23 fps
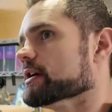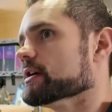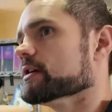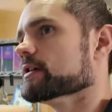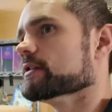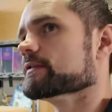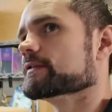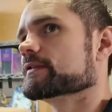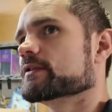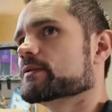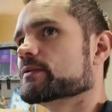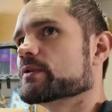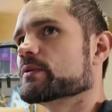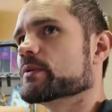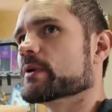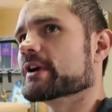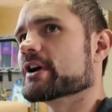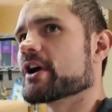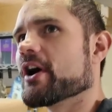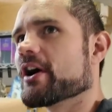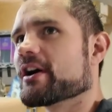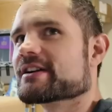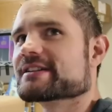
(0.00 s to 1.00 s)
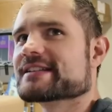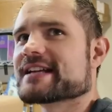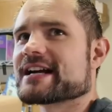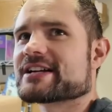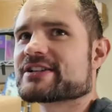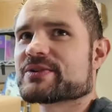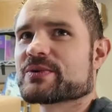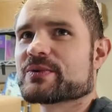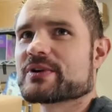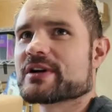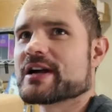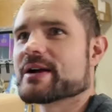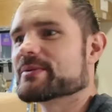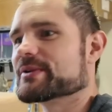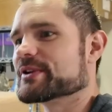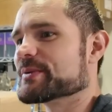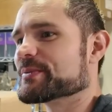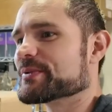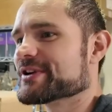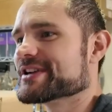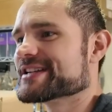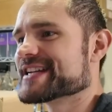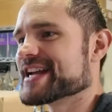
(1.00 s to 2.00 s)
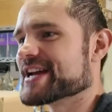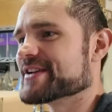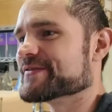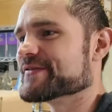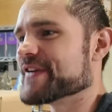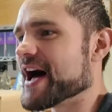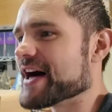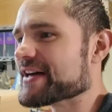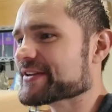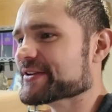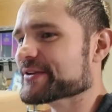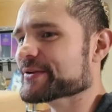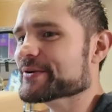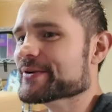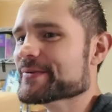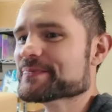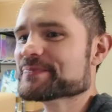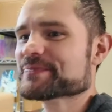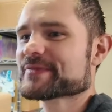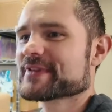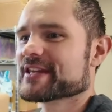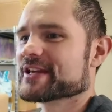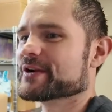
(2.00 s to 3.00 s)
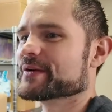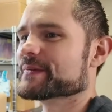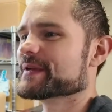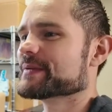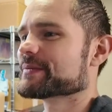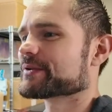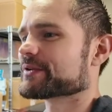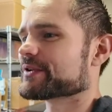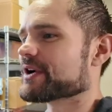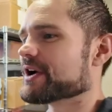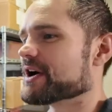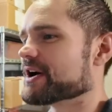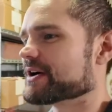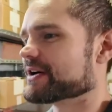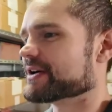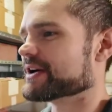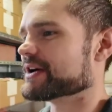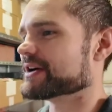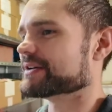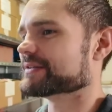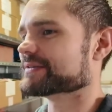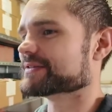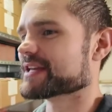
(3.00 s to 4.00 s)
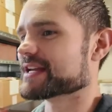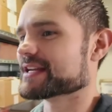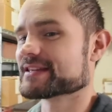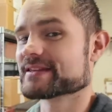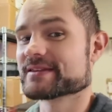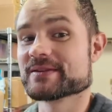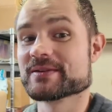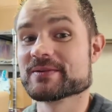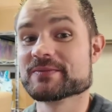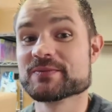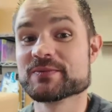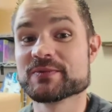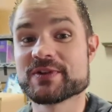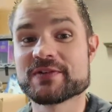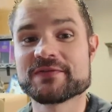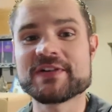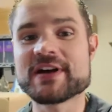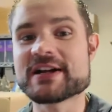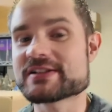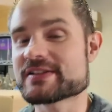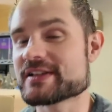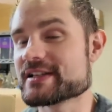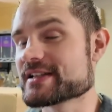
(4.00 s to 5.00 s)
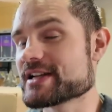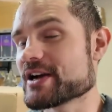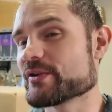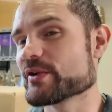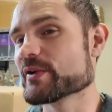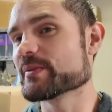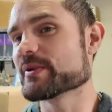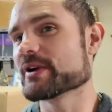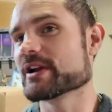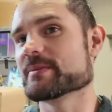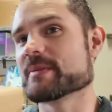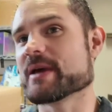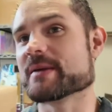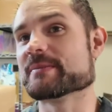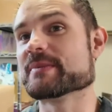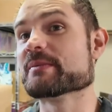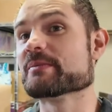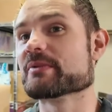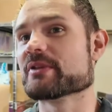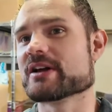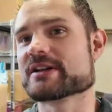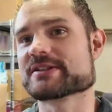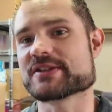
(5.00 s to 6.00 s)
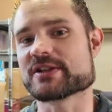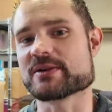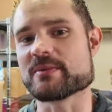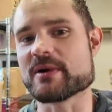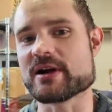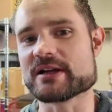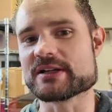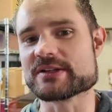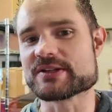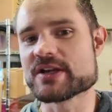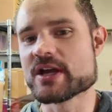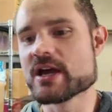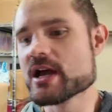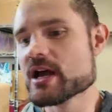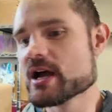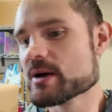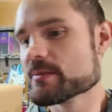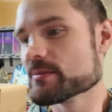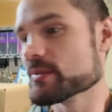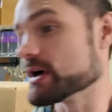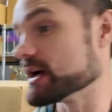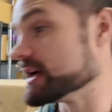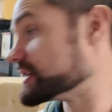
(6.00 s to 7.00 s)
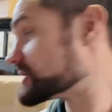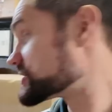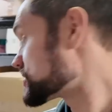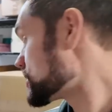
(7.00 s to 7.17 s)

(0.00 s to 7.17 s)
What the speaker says: of when cards actually were able to appreciate and value. People were all like, when the Fetchlands got reprinted, man, people lost their minds. But